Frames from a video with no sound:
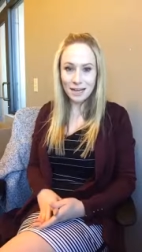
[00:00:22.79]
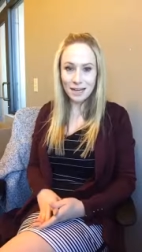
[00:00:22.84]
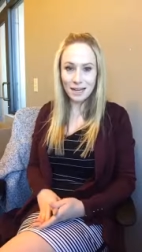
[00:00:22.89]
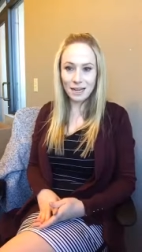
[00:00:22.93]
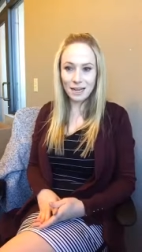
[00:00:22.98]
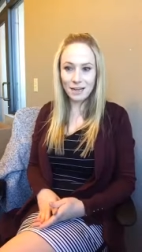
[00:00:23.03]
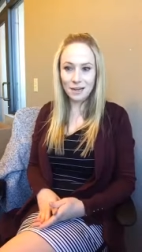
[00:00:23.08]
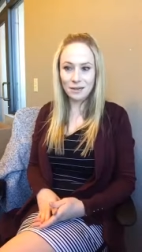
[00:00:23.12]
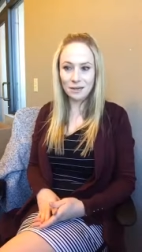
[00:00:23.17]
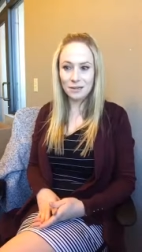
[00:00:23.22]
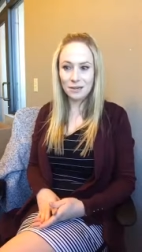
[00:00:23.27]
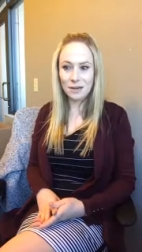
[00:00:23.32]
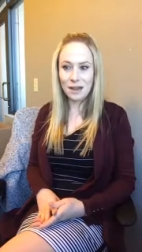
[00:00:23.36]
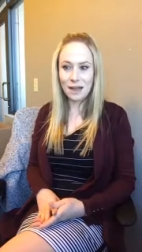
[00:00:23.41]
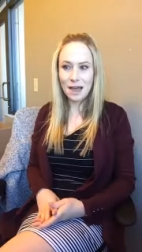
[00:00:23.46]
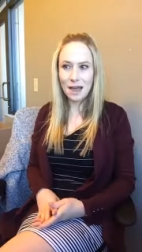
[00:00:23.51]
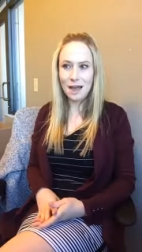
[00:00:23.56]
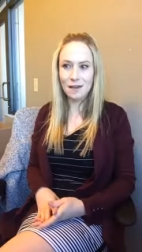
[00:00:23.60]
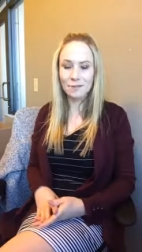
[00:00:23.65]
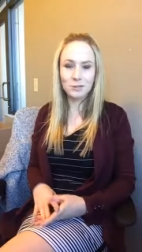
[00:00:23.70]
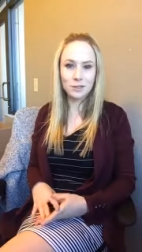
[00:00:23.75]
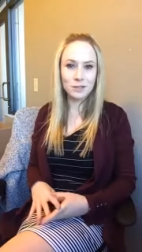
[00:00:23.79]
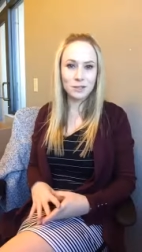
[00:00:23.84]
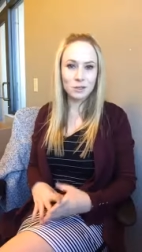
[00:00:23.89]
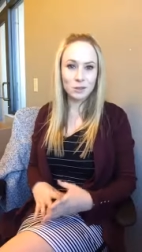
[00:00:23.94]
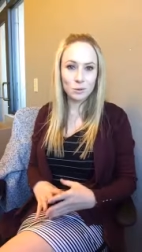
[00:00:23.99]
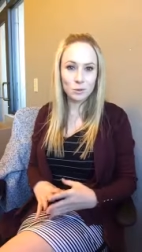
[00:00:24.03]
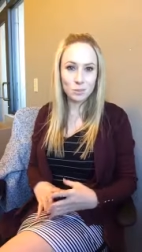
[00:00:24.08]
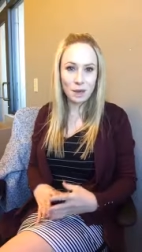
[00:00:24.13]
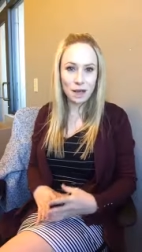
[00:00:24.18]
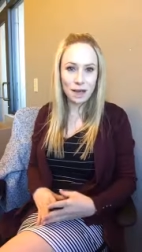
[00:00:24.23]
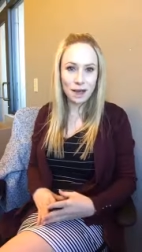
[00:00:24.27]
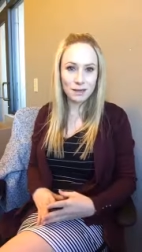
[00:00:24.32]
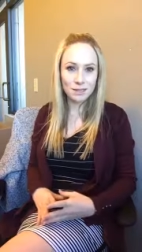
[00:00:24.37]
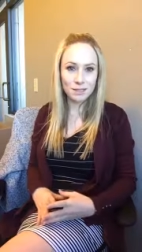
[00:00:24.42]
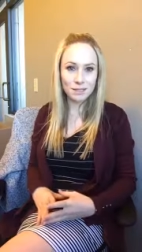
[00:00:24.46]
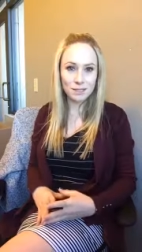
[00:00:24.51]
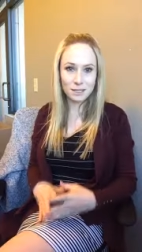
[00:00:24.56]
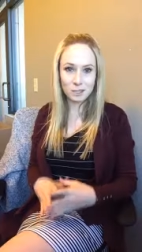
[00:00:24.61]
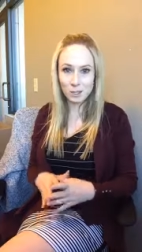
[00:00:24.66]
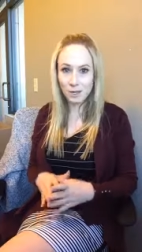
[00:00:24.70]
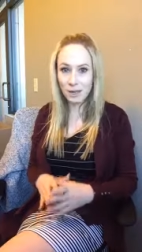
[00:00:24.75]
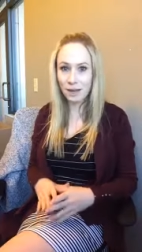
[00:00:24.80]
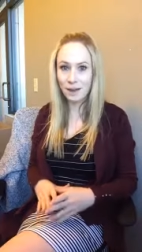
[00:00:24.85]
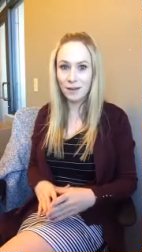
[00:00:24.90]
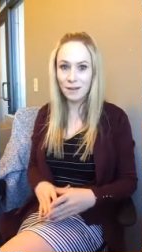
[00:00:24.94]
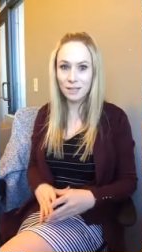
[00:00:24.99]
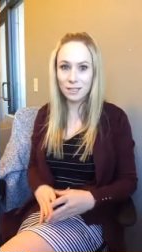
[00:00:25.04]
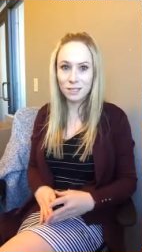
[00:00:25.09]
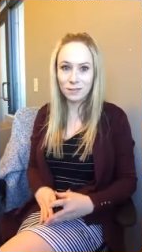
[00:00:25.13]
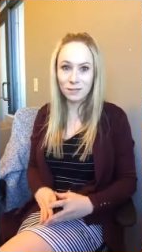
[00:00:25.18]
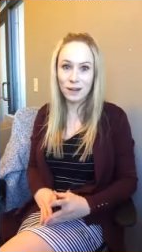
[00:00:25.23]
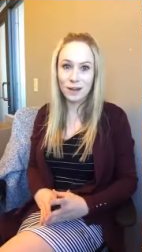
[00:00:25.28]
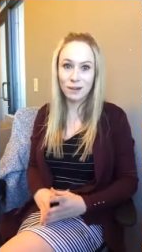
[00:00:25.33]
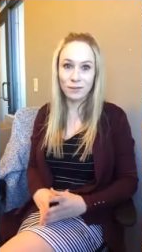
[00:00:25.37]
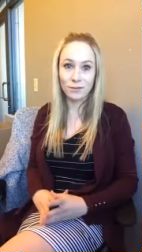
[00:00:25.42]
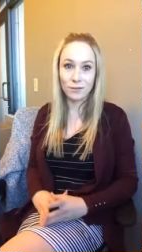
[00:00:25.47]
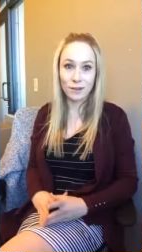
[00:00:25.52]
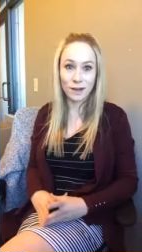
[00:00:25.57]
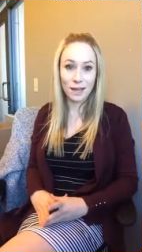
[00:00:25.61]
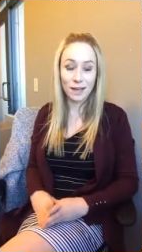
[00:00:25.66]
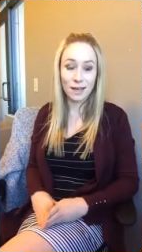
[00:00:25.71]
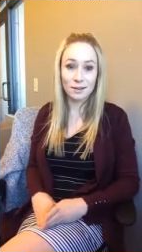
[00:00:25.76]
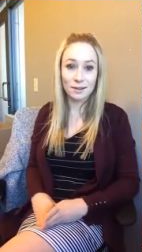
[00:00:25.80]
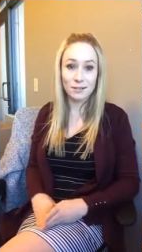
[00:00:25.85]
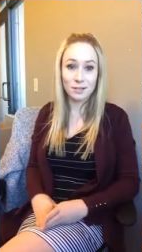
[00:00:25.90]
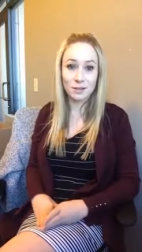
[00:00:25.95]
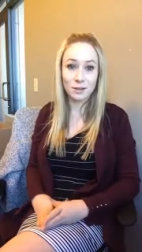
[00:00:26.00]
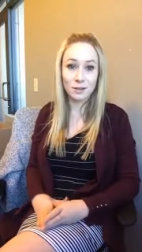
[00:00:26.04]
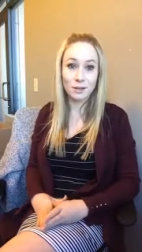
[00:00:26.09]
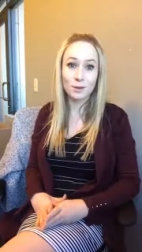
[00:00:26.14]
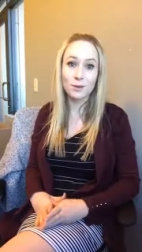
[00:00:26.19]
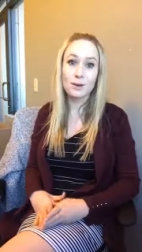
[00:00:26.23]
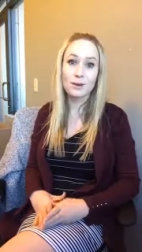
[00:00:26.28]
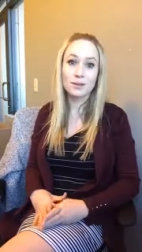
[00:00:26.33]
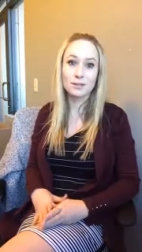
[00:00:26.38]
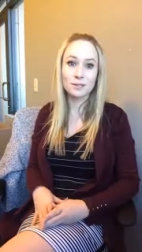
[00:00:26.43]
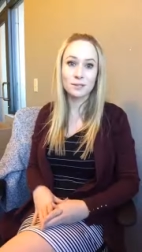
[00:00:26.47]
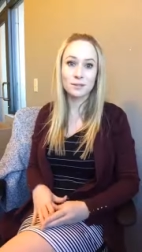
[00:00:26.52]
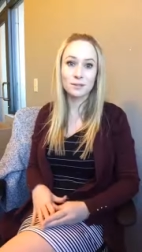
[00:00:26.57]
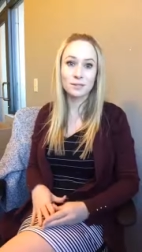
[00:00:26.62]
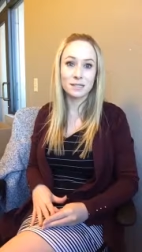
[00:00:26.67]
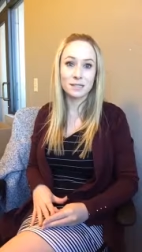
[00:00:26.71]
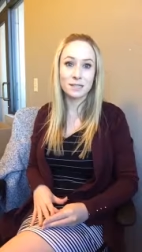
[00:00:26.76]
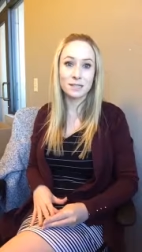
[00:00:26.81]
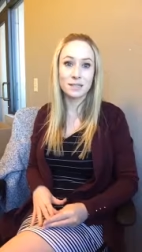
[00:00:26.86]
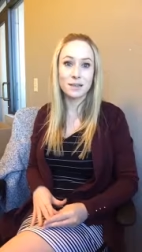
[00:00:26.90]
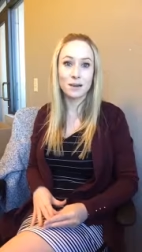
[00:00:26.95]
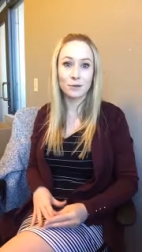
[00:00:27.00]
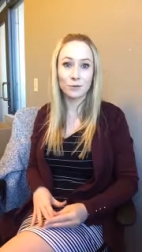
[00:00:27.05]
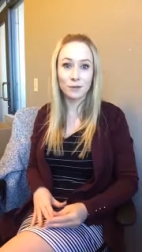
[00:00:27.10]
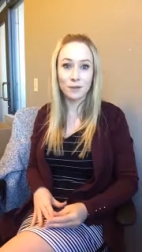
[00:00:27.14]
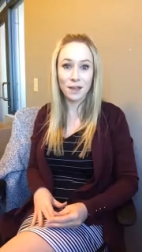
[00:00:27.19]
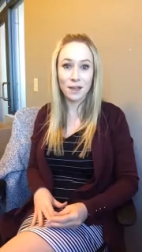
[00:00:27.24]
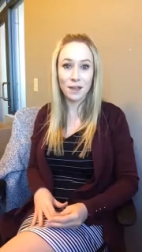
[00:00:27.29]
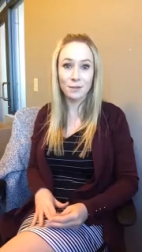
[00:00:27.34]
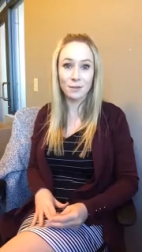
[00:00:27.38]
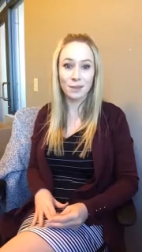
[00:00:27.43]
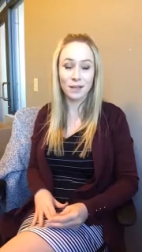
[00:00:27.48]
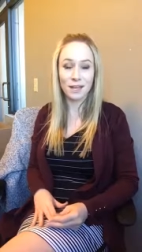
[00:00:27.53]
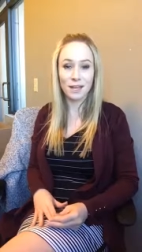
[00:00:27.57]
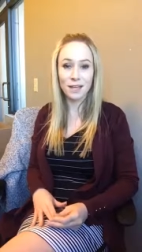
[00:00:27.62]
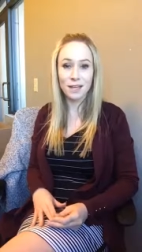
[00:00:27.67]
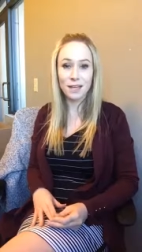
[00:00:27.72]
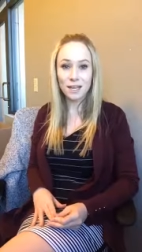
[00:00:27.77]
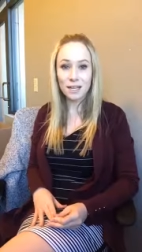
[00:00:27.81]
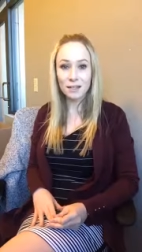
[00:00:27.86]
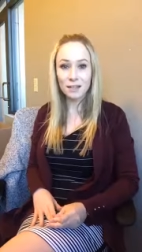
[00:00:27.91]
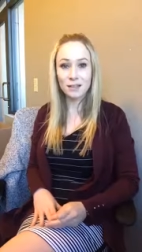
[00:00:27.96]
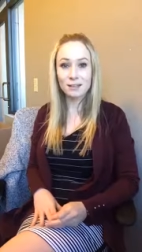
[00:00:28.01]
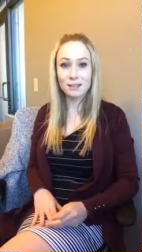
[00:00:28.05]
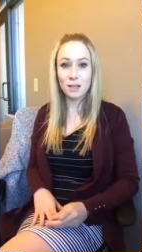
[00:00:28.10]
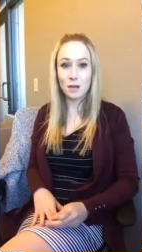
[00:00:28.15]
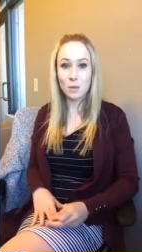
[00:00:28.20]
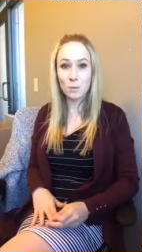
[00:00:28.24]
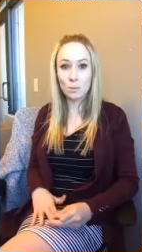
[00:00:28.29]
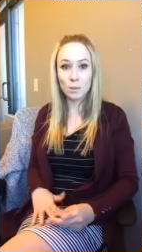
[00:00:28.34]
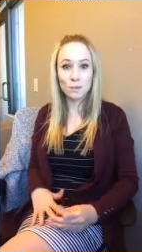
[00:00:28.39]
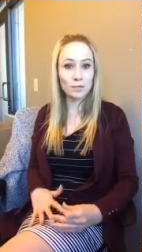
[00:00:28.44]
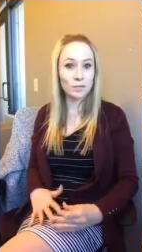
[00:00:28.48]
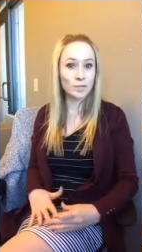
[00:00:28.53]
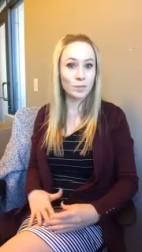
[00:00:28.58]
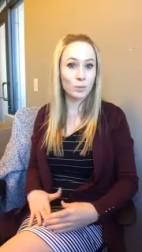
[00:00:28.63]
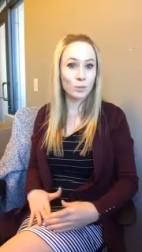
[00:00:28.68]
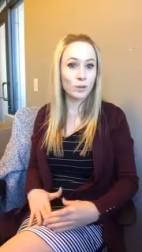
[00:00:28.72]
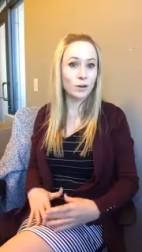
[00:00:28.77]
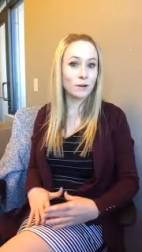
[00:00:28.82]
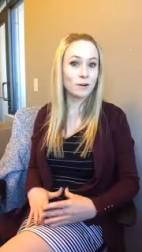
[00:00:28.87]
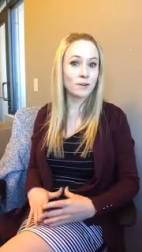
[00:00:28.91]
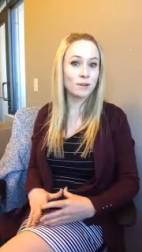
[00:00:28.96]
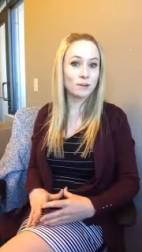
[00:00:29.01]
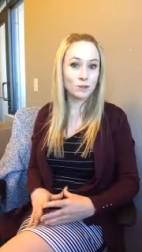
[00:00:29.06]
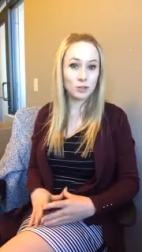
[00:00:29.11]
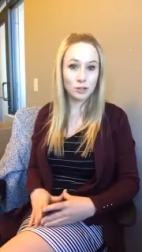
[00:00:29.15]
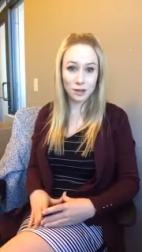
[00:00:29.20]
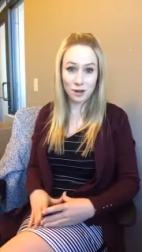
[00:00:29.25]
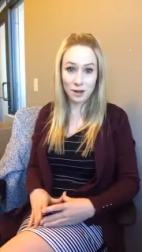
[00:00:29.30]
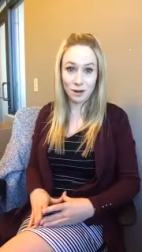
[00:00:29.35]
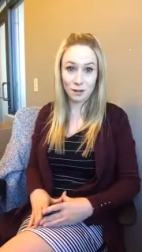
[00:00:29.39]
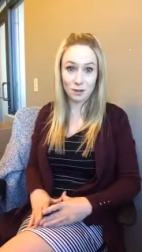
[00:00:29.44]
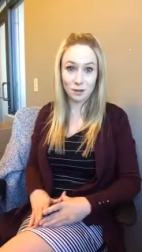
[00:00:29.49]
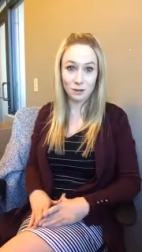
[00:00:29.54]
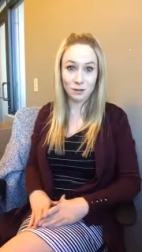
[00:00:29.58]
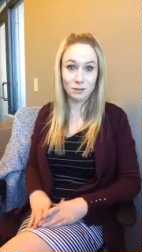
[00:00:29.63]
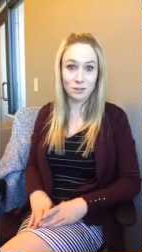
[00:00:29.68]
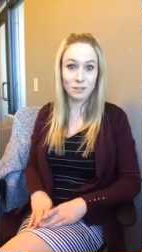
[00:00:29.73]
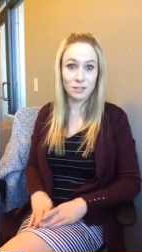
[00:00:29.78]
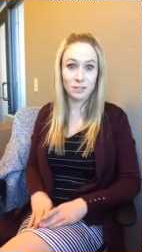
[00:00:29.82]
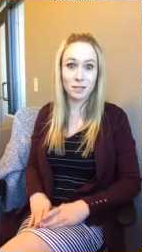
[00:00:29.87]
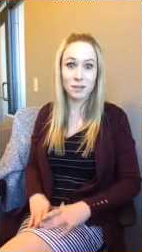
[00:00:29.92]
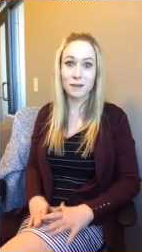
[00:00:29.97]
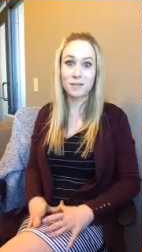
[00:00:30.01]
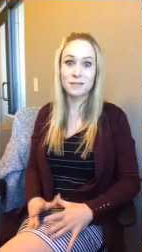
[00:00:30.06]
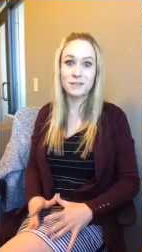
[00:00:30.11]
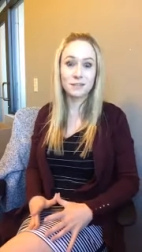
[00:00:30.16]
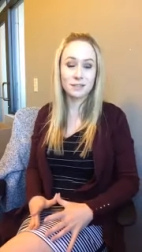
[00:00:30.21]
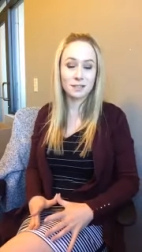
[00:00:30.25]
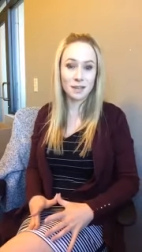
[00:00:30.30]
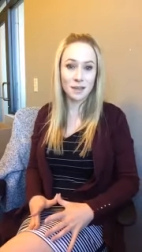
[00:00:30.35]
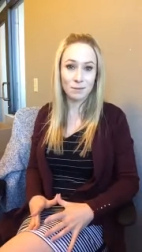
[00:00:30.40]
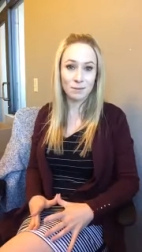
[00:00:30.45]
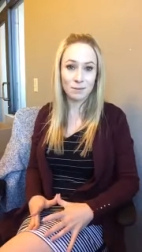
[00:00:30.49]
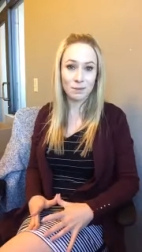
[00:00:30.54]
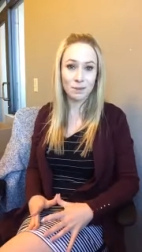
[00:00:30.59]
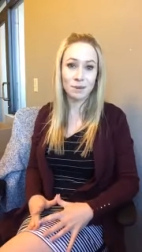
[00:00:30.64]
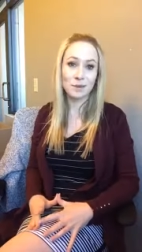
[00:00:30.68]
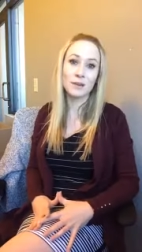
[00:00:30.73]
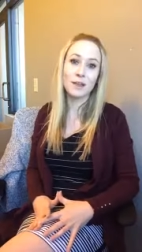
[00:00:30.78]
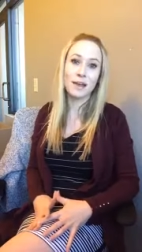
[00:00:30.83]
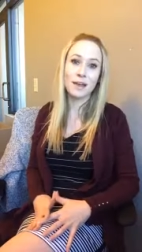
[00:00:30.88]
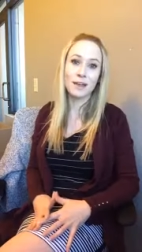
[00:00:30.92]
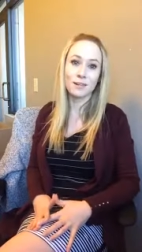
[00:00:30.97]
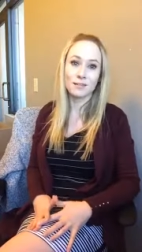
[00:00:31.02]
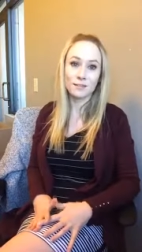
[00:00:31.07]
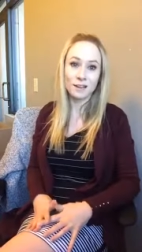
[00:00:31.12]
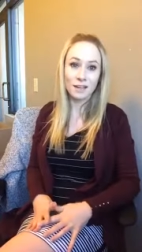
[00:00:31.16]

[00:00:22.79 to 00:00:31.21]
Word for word: And after you look past the child that's fighting for cancer, you also see a family that's helping support their child through the toughest time in their life,